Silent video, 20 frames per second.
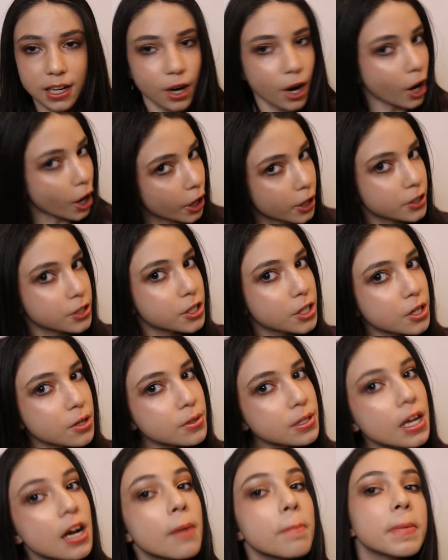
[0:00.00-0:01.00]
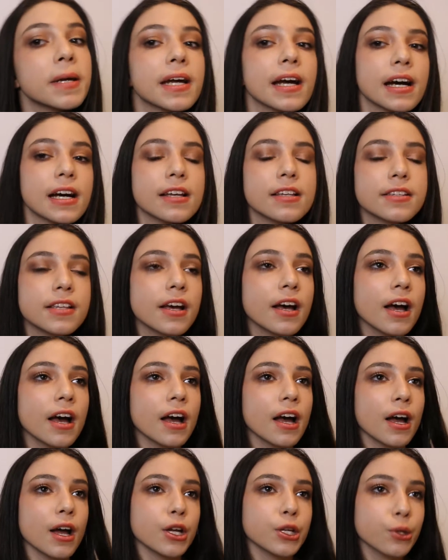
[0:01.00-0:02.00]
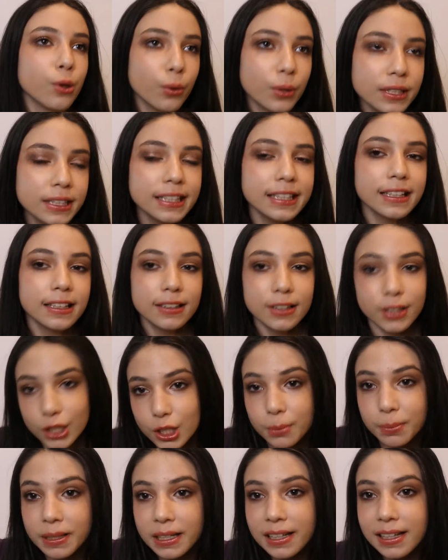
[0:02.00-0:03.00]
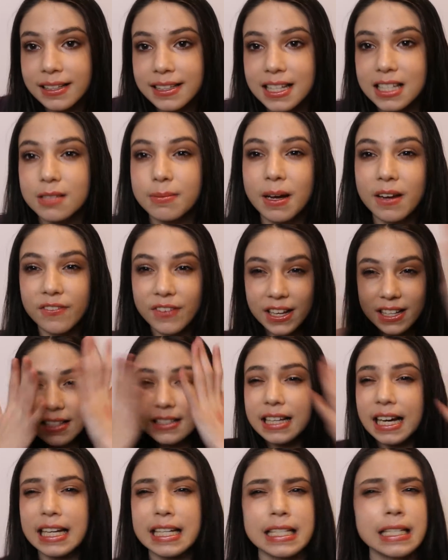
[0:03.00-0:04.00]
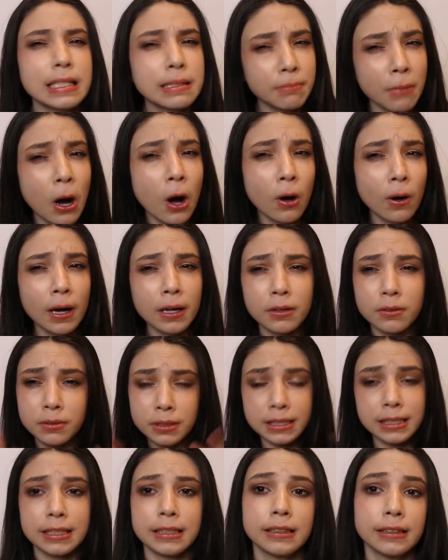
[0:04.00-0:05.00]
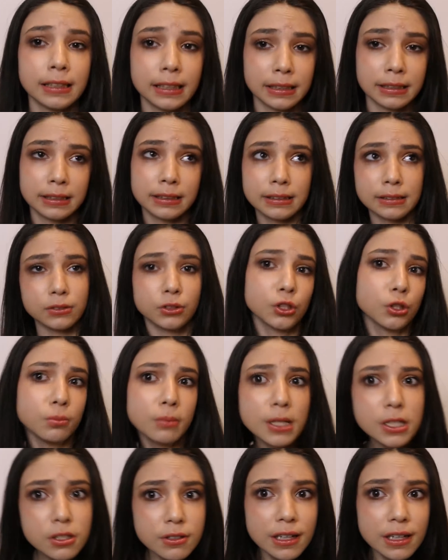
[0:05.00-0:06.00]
are hard to use up because you only need a little bit, and since my face is kind of small, I don't need like too much